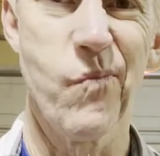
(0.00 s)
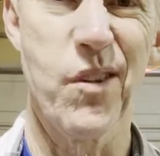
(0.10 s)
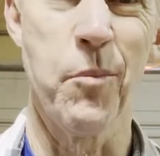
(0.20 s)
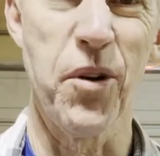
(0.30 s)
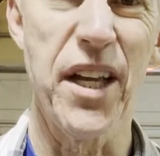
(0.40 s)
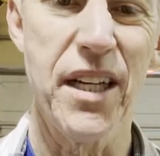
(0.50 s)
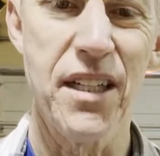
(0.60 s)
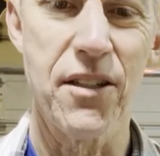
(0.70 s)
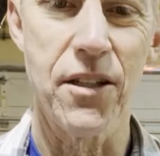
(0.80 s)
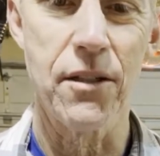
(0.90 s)

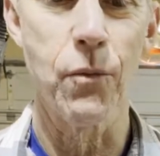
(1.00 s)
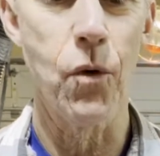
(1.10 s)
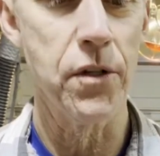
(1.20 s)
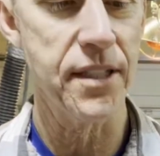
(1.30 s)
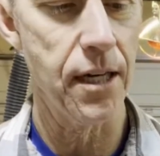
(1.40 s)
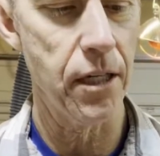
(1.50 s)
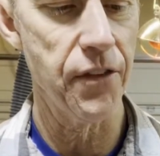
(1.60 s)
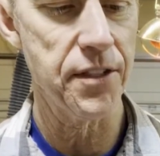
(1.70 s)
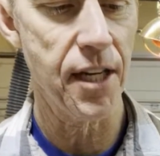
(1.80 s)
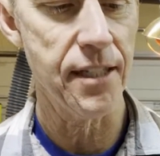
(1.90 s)
abraded or worn down on
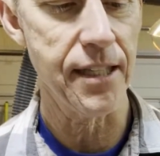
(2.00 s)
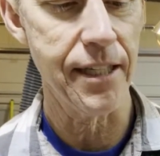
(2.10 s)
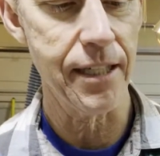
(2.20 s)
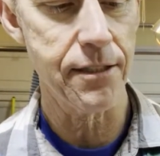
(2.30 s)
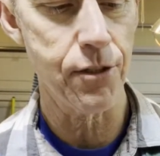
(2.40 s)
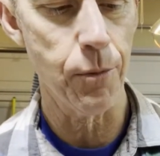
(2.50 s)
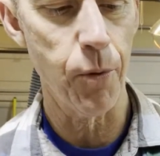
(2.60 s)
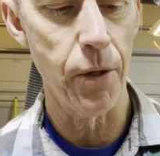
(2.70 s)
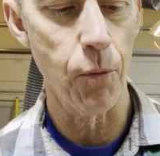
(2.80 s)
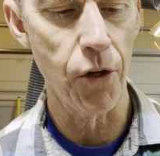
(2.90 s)
the sides, and it gets to a
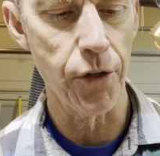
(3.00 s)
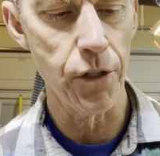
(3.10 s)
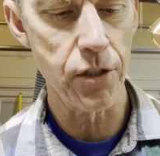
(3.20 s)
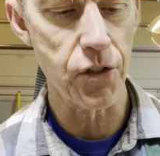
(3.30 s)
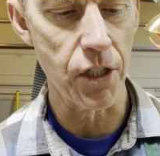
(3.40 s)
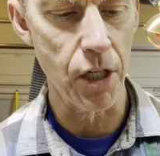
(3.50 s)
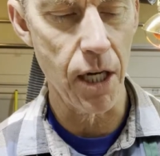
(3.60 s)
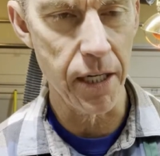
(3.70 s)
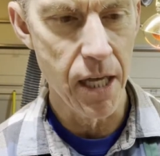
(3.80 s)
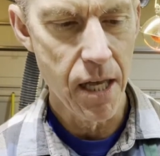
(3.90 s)
point where the hooks are
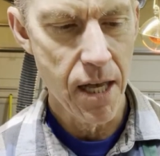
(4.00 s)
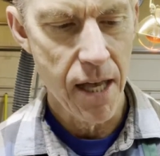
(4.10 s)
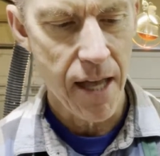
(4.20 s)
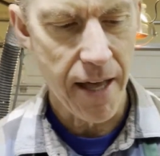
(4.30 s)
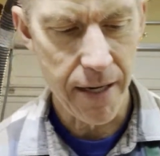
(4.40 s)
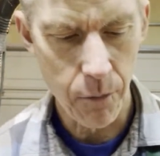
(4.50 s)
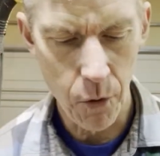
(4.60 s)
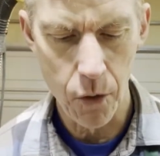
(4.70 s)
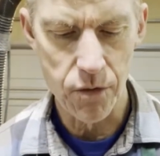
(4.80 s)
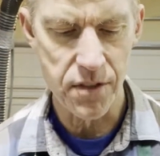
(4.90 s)
gone and it
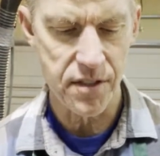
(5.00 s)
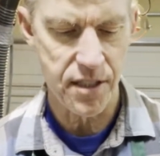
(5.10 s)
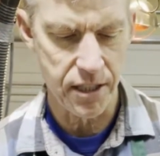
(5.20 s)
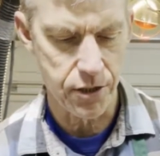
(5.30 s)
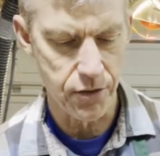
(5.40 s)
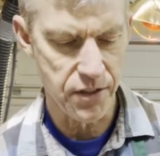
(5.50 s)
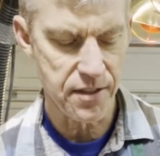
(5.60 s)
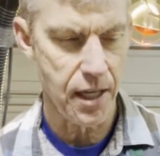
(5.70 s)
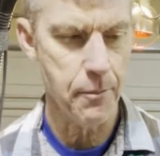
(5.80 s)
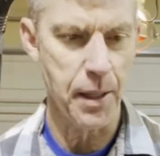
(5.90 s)
won't stick to the
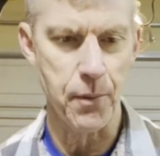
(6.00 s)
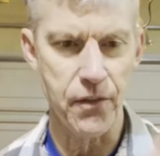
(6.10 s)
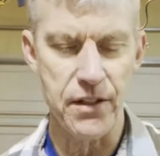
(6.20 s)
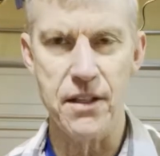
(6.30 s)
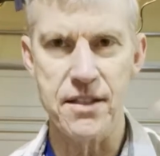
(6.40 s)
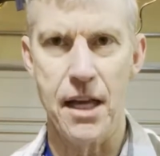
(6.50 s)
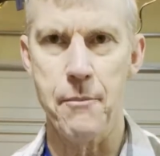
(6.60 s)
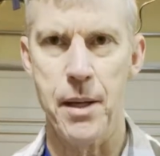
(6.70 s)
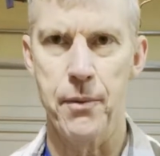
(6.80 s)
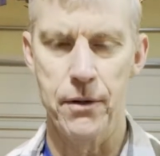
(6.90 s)
sandpaper, and then the
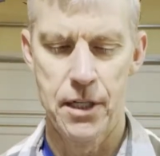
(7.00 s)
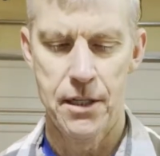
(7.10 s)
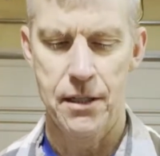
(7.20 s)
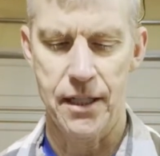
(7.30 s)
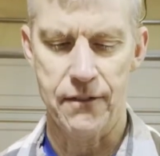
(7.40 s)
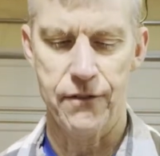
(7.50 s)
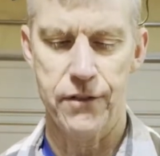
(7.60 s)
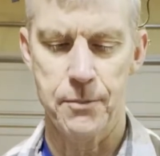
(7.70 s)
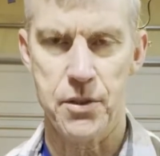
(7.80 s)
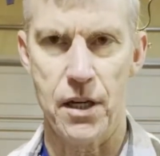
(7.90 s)
sandpaper like
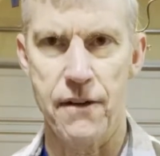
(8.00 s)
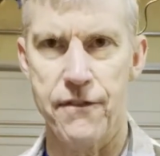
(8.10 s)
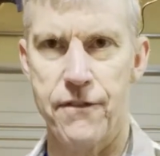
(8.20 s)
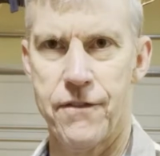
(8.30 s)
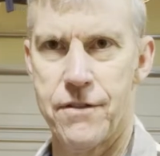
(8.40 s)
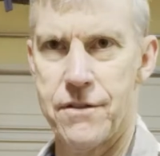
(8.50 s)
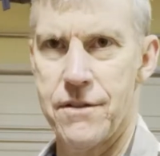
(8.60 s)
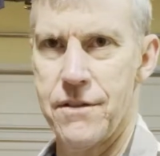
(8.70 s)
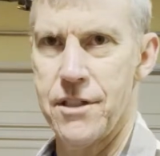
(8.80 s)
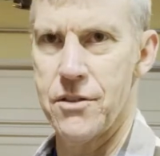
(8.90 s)
flips off
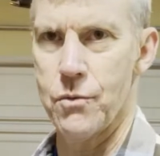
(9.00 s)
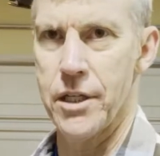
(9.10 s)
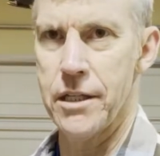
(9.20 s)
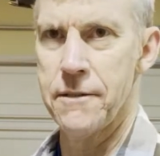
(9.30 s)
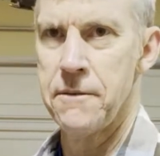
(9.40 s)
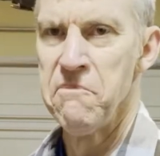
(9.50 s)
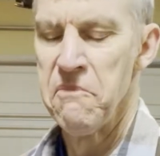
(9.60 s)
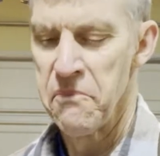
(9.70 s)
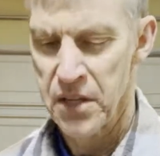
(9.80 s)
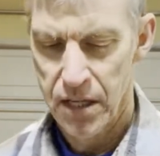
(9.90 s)
this way.
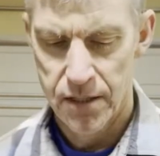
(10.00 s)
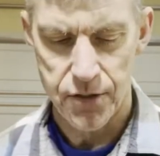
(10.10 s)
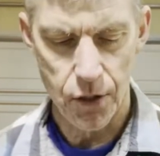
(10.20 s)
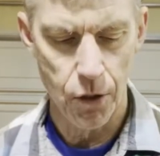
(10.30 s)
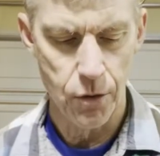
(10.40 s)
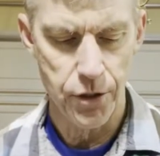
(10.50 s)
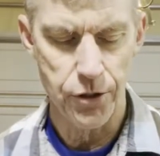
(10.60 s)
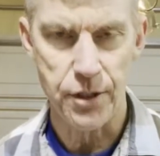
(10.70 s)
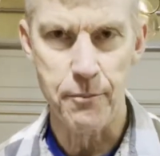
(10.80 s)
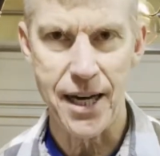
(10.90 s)
So
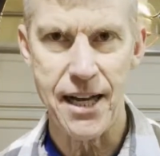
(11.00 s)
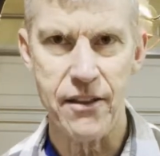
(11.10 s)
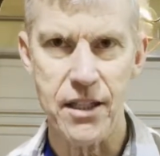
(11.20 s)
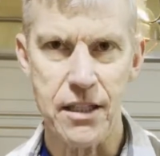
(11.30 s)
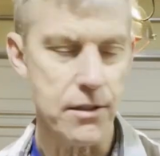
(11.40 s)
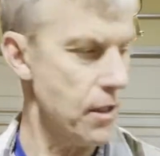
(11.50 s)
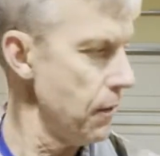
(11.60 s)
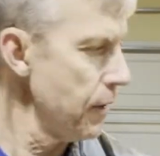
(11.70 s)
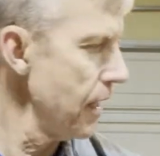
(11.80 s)
you can buy these, and